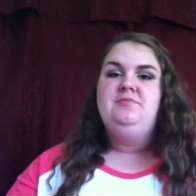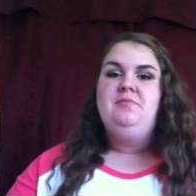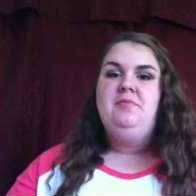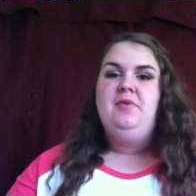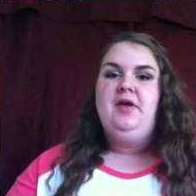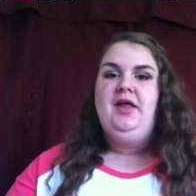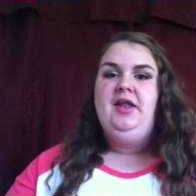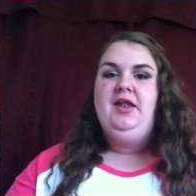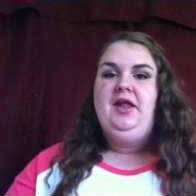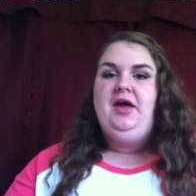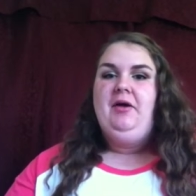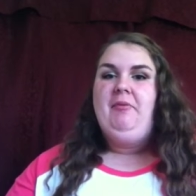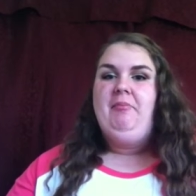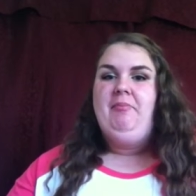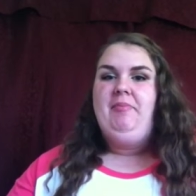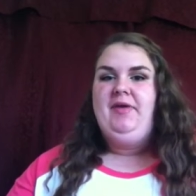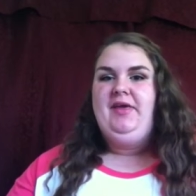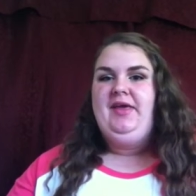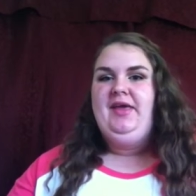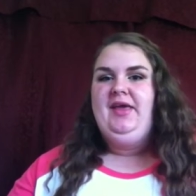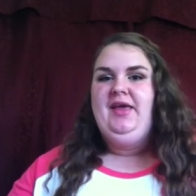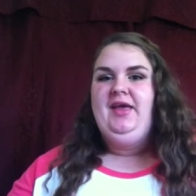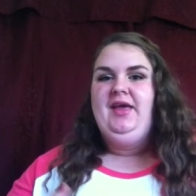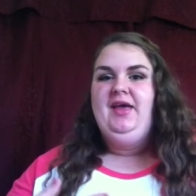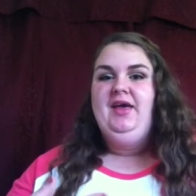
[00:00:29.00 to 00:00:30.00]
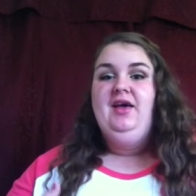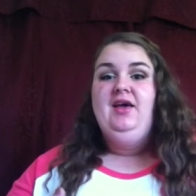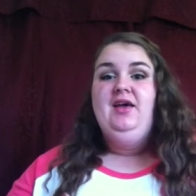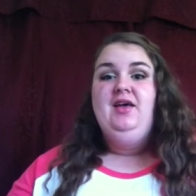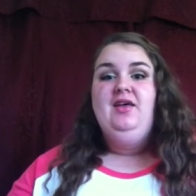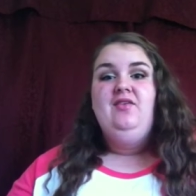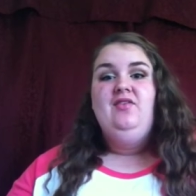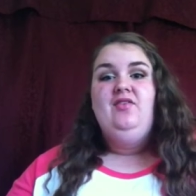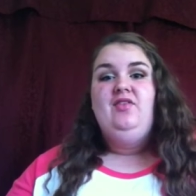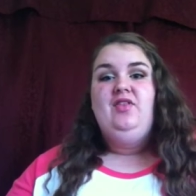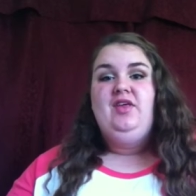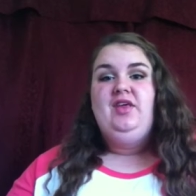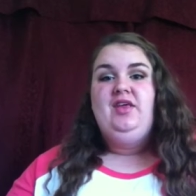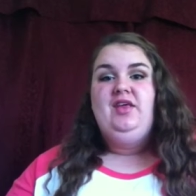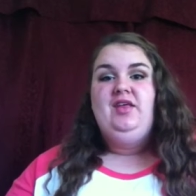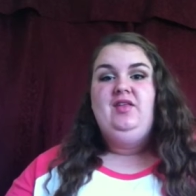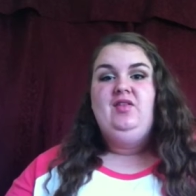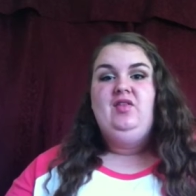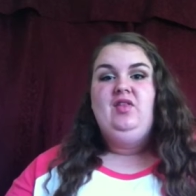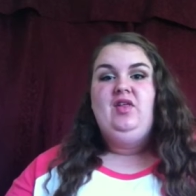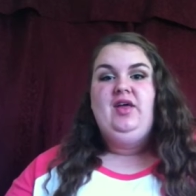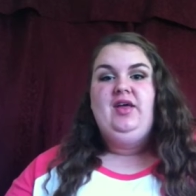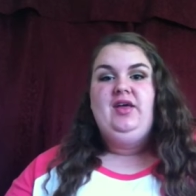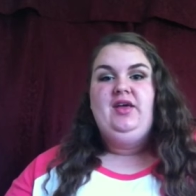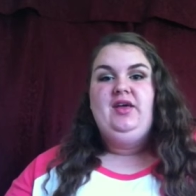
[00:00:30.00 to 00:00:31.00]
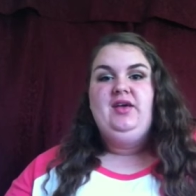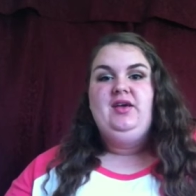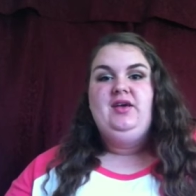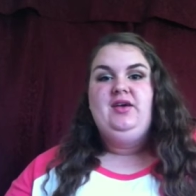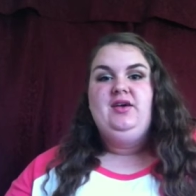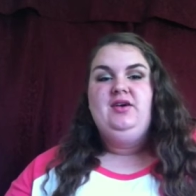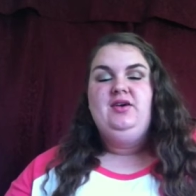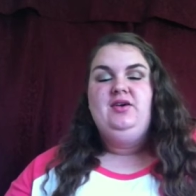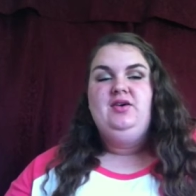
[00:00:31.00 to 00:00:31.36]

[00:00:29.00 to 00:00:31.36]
may not be the like